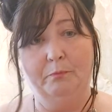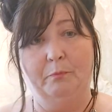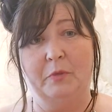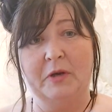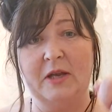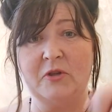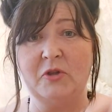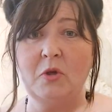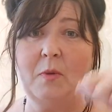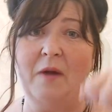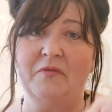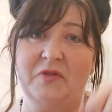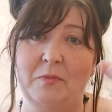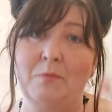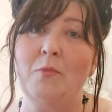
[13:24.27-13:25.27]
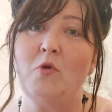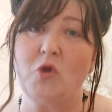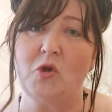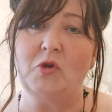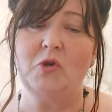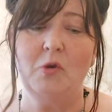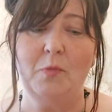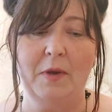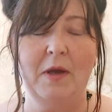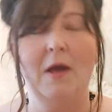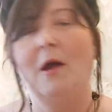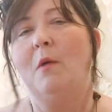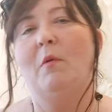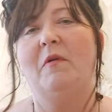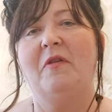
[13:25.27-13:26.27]
but I do have to mush it up
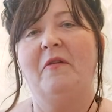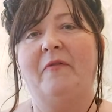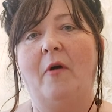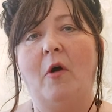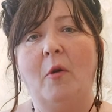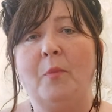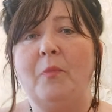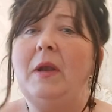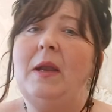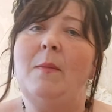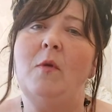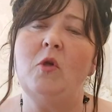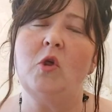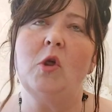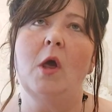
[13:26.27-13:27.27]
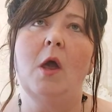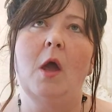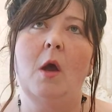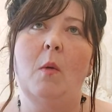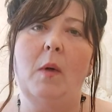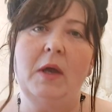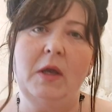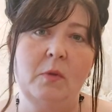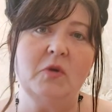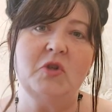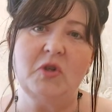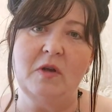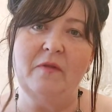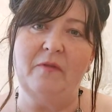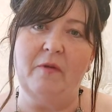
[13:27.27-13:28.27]
with a fork, pretty much what you would
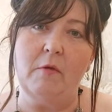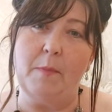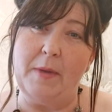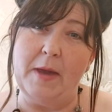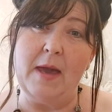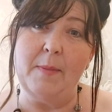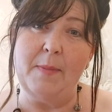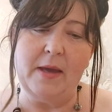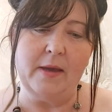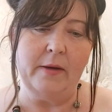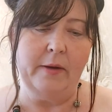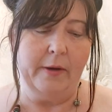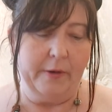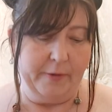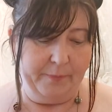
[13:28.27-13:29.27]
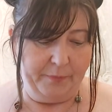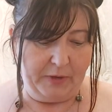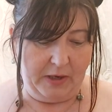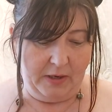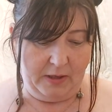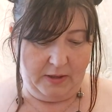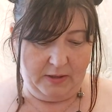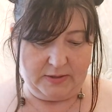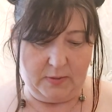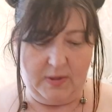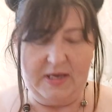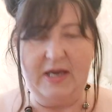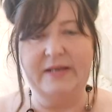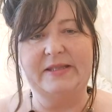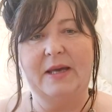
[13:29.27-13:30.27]
do for a baby, you know. So
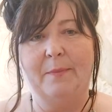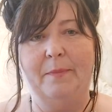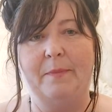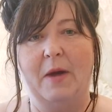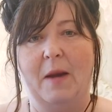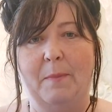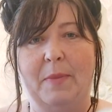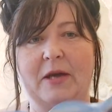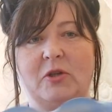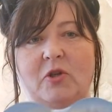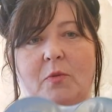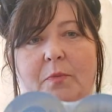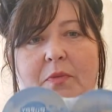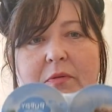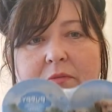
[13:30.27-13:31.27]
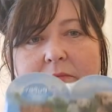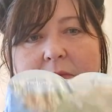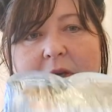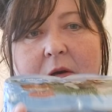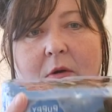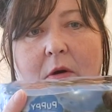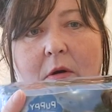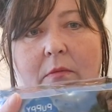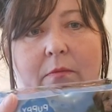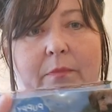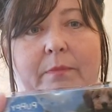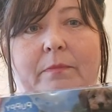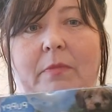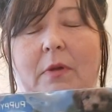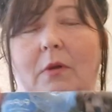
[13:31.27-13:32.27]
yes, I picked up, you know,
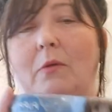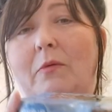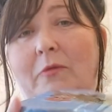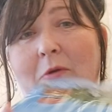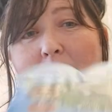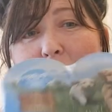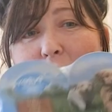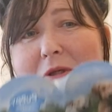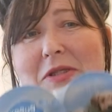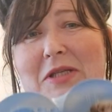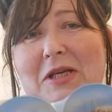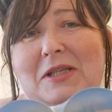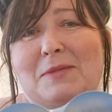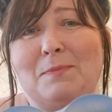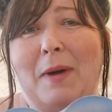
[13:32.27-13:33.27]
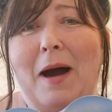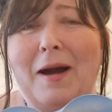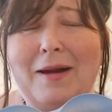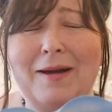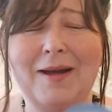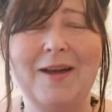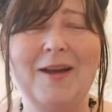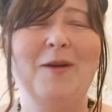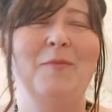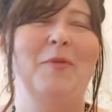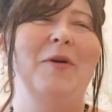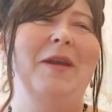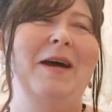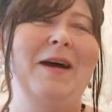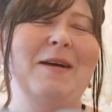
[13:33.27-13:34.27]
look, not just this pack,
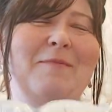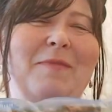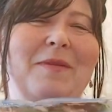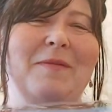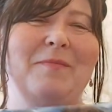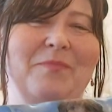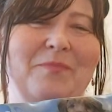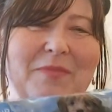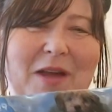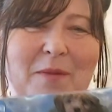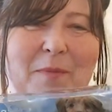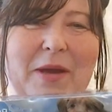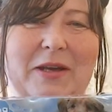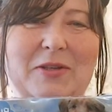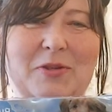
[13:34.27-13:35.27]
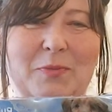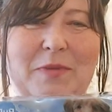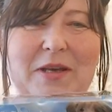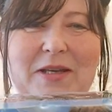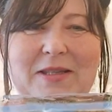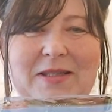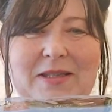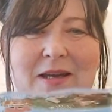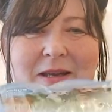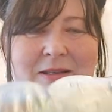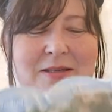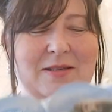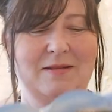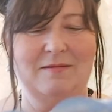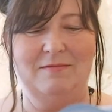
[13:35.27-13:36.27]
but I picked up this,
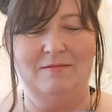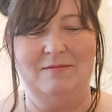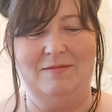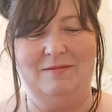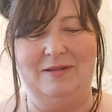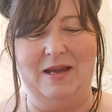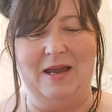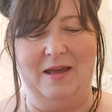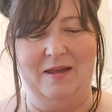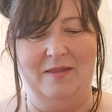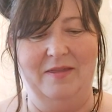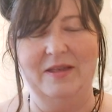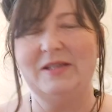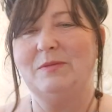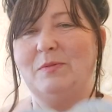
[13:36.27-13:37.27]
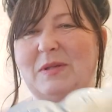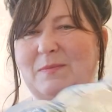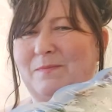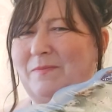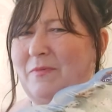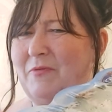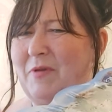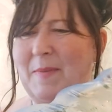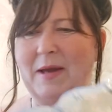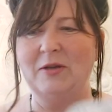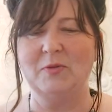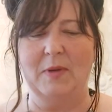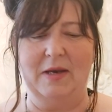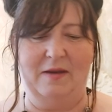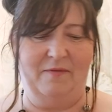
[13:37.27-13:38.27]
and yeah, this was
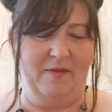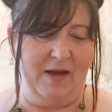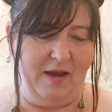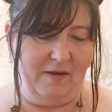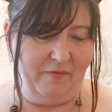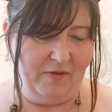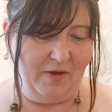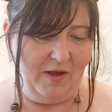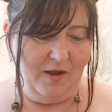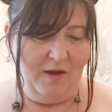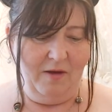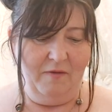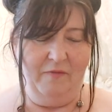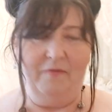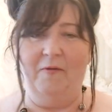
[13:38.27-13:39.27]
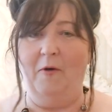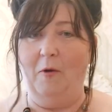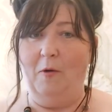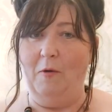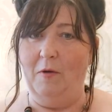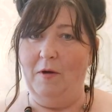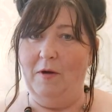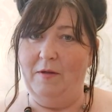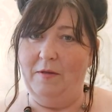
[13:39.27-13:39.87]
£3.25 for